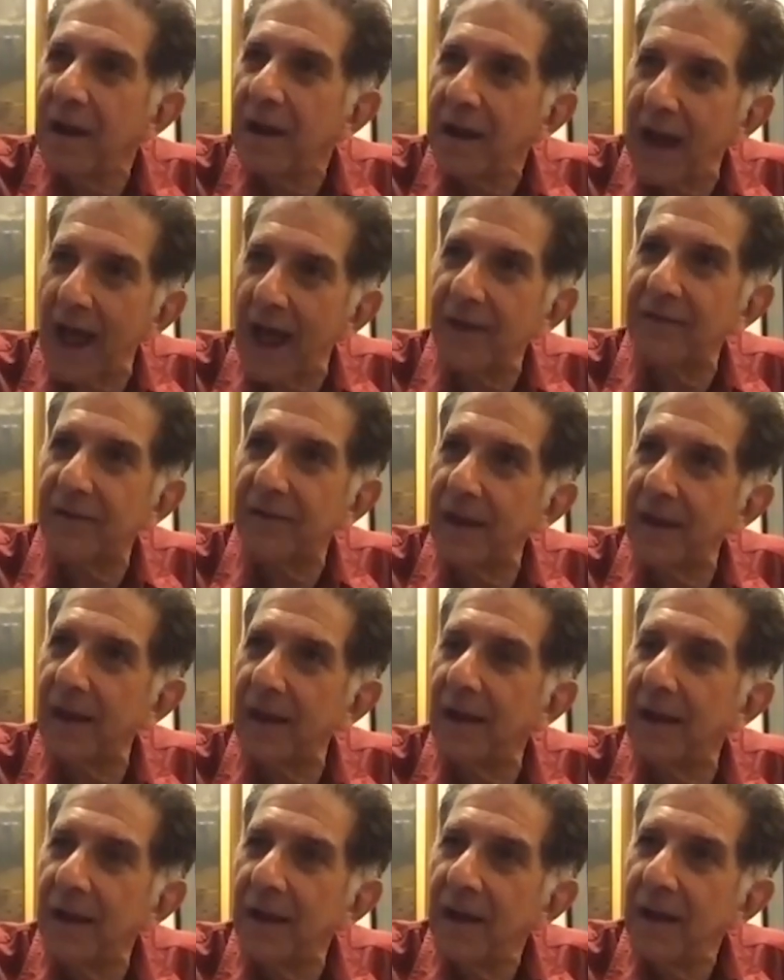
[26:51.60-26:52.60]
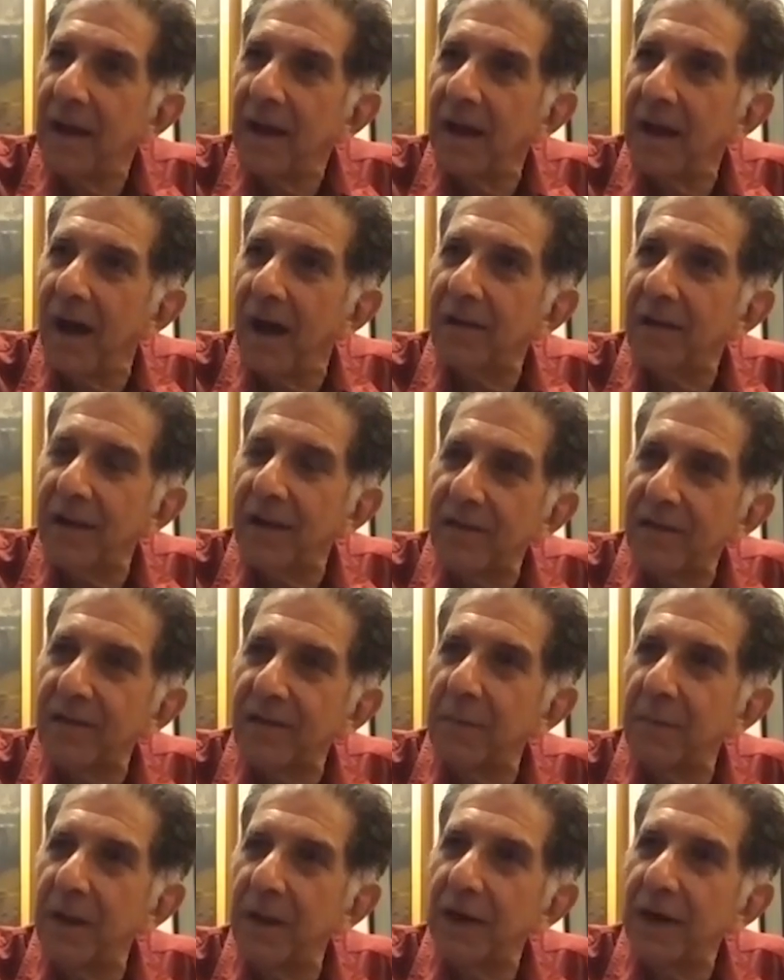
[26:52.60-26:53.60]
lasting uh,
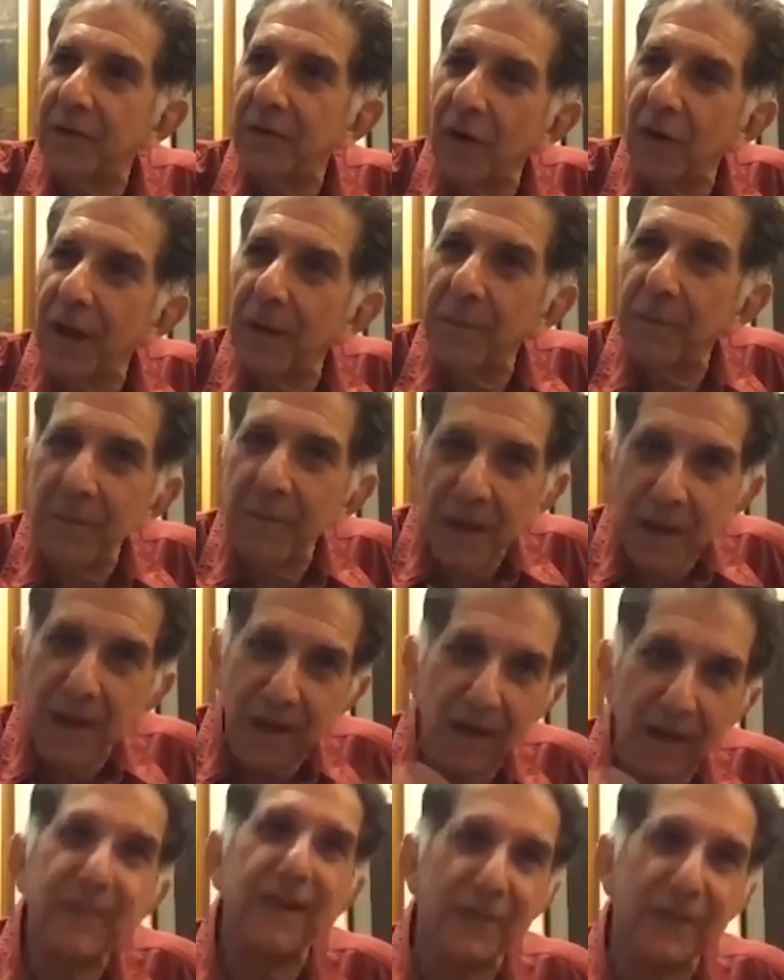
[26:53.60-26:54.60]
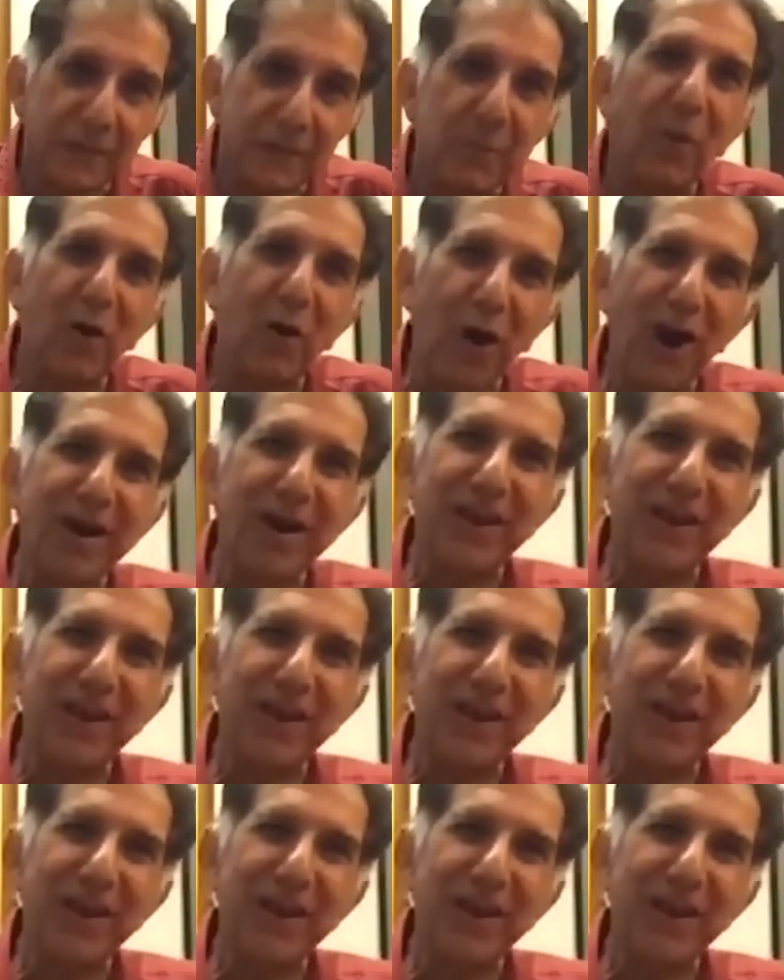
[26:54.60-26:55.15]
testimony to him. Sir, now you don't have to